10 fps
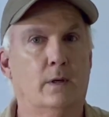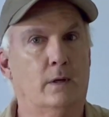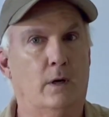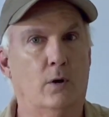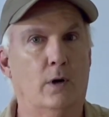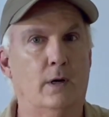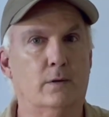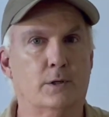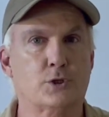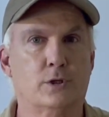All right,
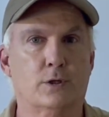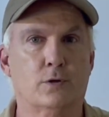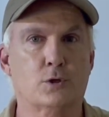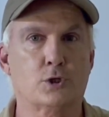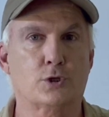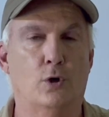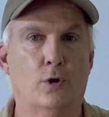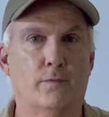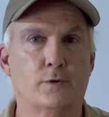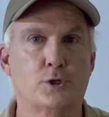let's get to the
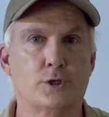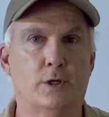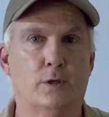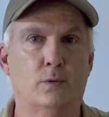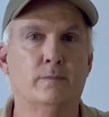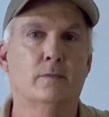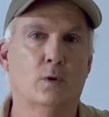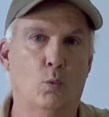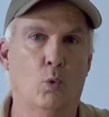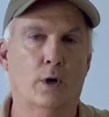star of the show.
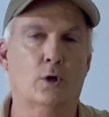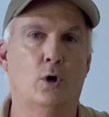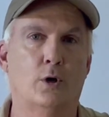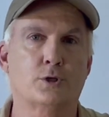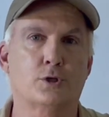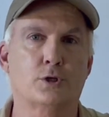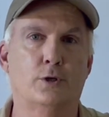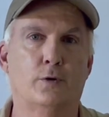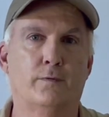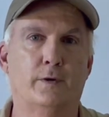What causes
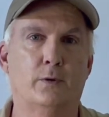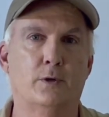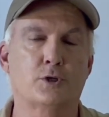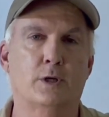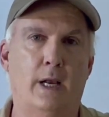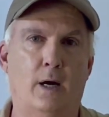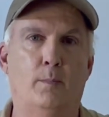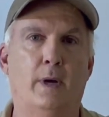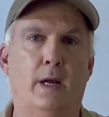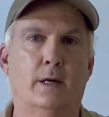interference and how
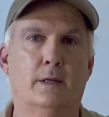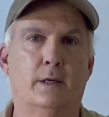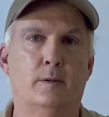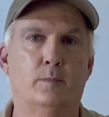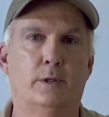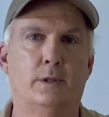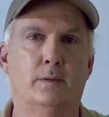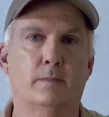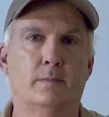bad can it be?